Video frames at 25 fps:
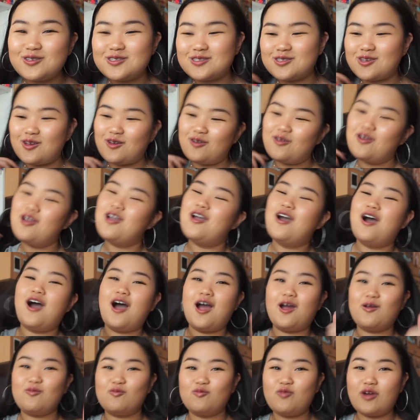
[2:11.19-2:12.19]
so
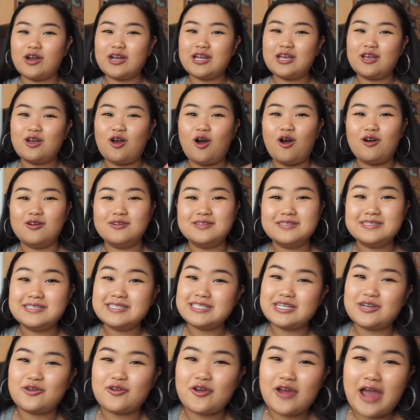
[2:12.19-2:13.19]
I'm running on
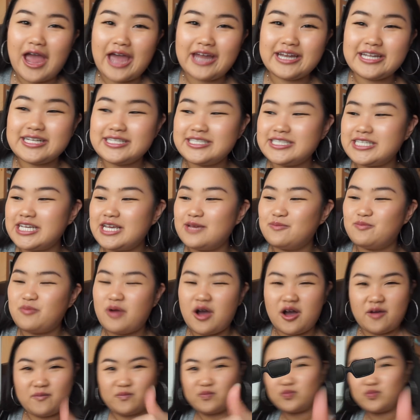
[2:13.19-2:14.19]
zero energy,
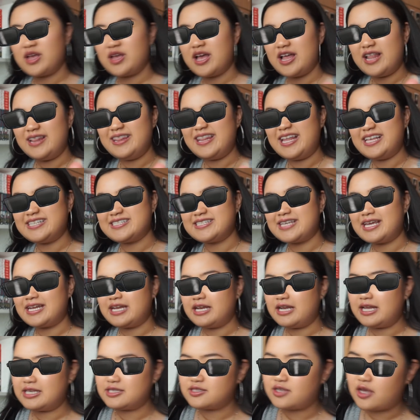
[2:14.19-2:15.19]
but let's get
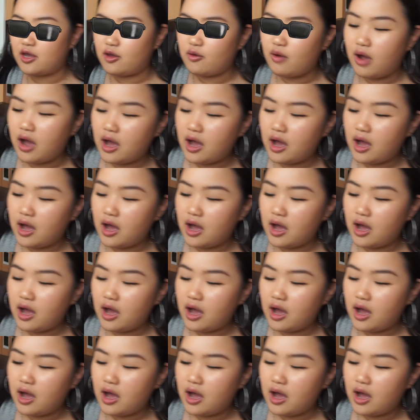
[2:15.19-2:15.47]
it, let's go.